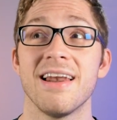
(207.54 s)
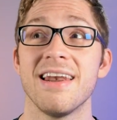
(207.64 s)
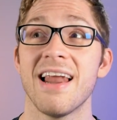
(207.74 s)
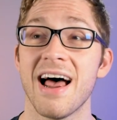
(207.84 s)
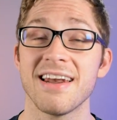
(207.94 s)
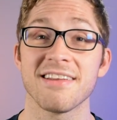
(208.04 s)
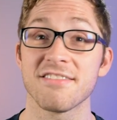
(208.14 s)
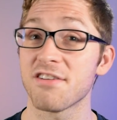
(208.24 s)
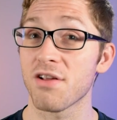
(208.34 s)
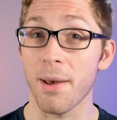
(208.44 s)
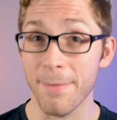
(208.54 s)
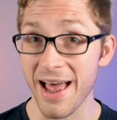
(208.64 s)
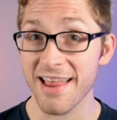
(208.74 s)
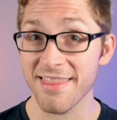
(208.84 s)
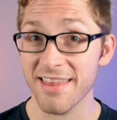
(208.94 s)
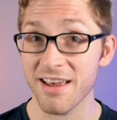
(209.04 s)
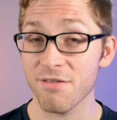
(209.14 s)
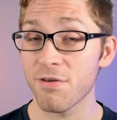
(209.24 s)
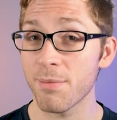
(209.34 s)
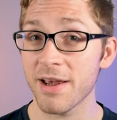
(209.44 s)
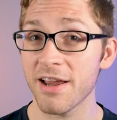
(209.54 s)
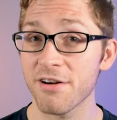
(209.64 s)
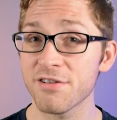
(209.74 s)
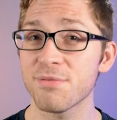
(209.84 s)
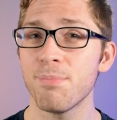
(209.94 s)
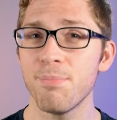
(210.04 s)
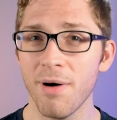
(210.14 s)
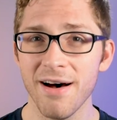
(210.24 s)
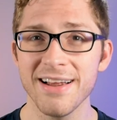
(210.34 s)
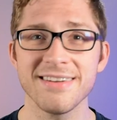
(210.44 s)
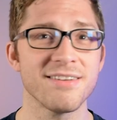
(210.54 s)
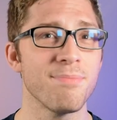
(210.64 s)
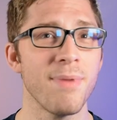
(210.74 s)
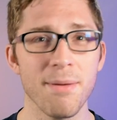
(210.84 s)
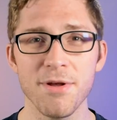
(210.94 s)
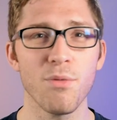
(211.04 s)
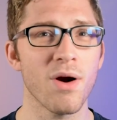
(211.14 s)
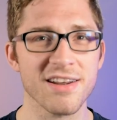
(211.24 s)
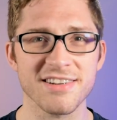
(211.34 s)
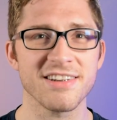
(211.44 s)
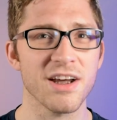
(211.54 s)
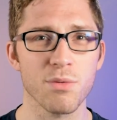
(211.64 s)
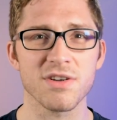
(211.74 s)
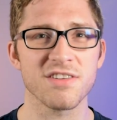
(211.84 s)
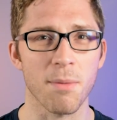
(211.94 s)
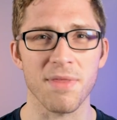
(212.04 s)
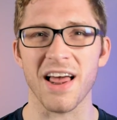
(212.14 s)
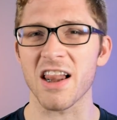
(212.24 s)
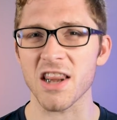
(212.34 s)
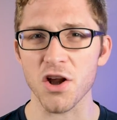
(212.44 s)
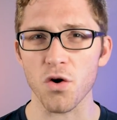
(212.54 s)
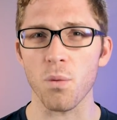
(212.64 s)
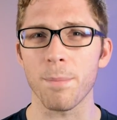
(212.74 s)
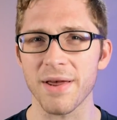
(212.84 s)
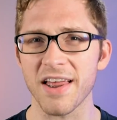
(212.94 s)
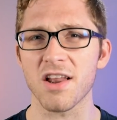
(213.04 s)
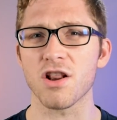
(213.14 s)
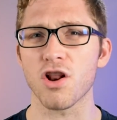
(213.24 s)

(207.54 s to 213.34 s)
Not necessarily a bad thing for beginners, but maybe you want to stick with something a little bit